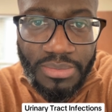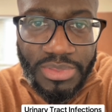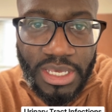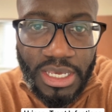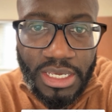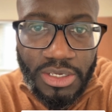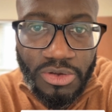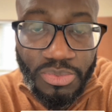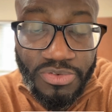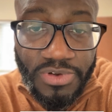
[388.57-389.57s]

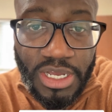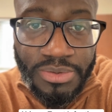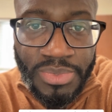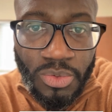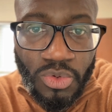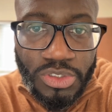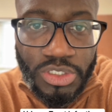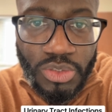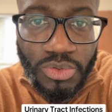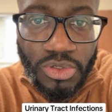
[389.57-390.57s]
your provider may want
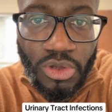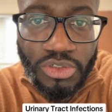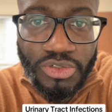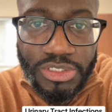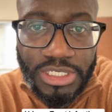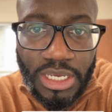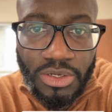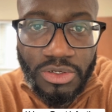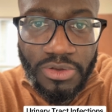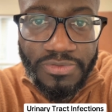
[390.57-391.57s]
to do an
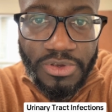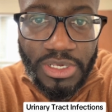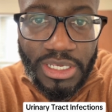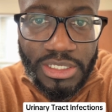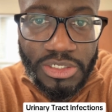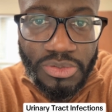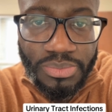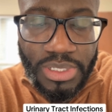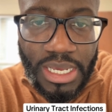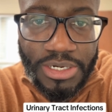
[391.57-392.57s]
ultrasound of their kidneys
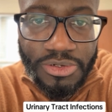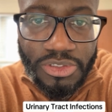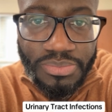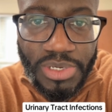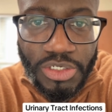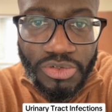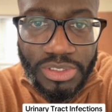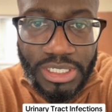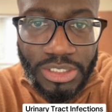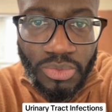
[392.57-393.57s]
and bladder to make sure
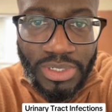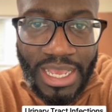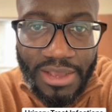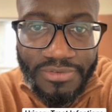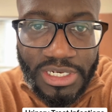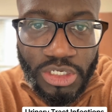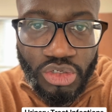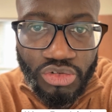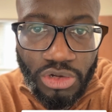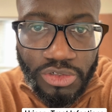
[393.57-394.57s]
they don't have any
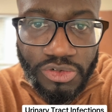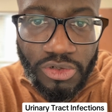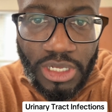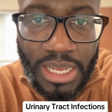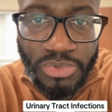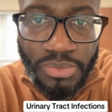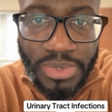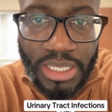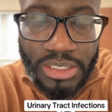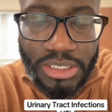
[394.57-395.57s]
structural
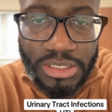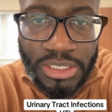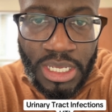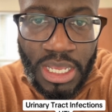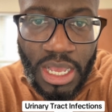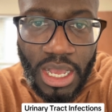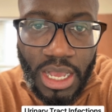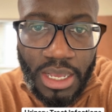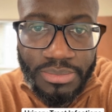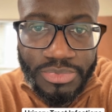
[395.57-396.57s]
abnormalities.
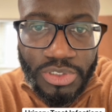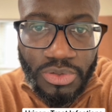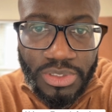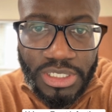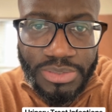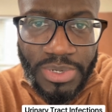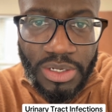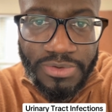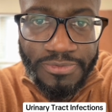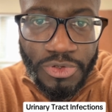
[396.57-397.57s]
So that's
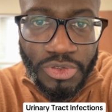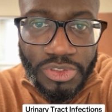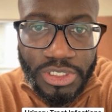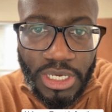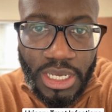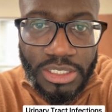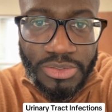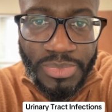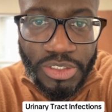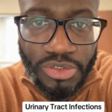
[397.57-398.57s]
about it for
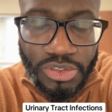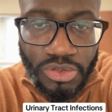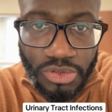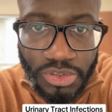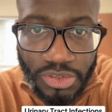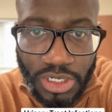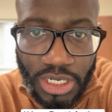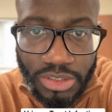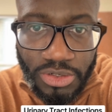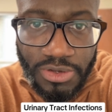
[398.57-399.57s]
UTIs. Make sure you talk to your
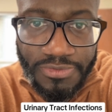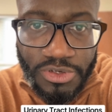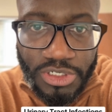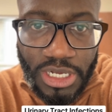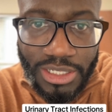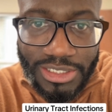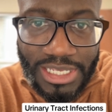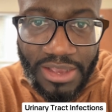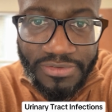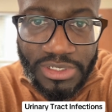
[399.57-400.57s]
doctor if your child is
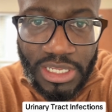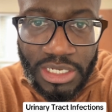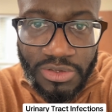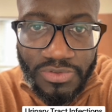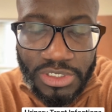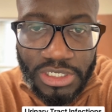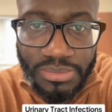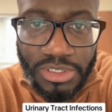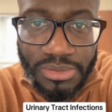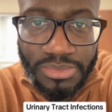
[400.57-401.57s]
having any of the
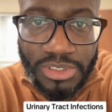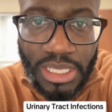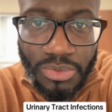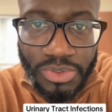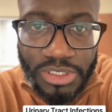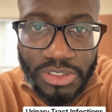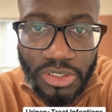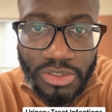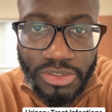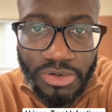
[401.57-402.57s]
symptoms that we
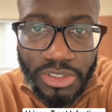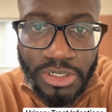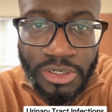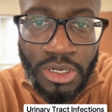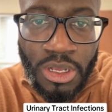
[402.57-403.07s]
discussed earlier.